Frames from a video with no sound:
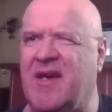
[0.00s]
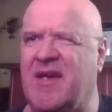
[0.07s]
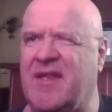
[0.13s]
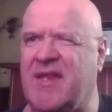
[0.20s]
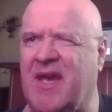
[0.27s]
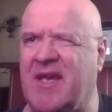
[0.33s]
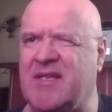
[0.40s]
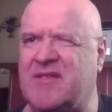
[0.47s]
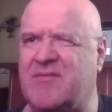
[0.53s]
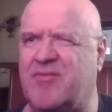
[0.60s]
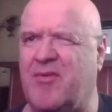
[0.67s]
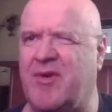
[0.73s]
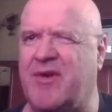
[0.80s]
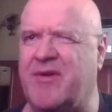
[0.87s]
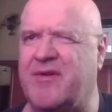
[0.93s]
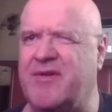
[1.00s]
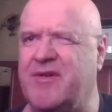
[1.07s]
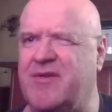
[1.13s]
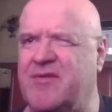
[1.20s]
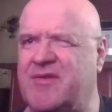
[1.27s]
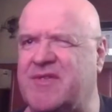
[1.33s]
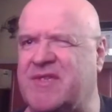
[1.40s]
And that's where
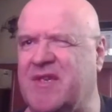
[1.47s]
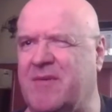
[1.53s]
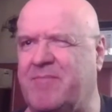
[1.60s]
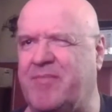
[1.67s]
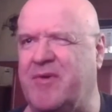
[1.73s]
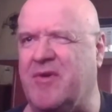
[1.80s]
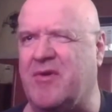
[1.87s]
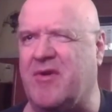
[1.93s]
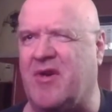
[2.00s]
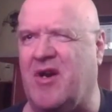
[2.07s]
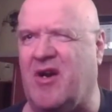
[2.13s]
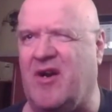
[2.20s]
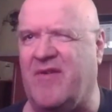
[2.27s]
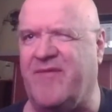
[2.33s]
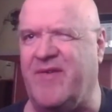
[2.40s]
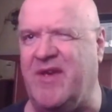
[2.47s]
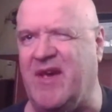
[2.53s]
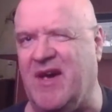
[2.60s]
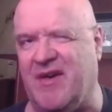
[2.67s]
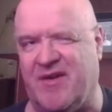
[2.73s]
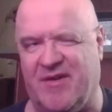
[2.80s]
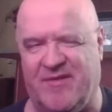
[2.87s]
you sip your
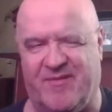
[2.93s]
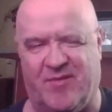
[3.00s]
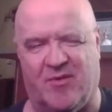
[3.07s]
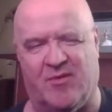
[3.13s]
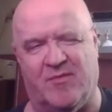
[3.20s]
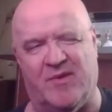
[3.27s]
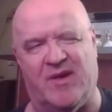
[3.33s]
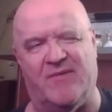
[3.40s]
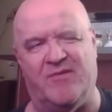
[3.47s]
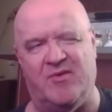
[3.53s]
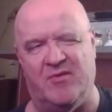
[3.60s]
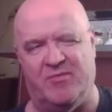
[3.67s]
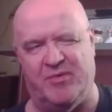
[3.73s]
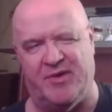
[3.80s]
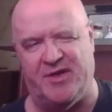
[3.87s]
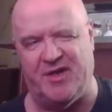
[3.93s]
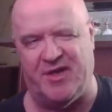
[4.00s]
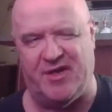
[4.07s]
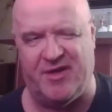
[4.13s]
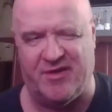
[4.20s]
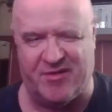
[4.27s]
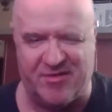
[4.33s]
coffee out of, or whatever you put
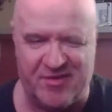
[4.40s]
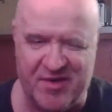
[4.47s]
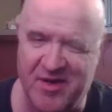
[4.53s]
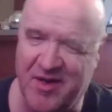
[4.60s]
in here.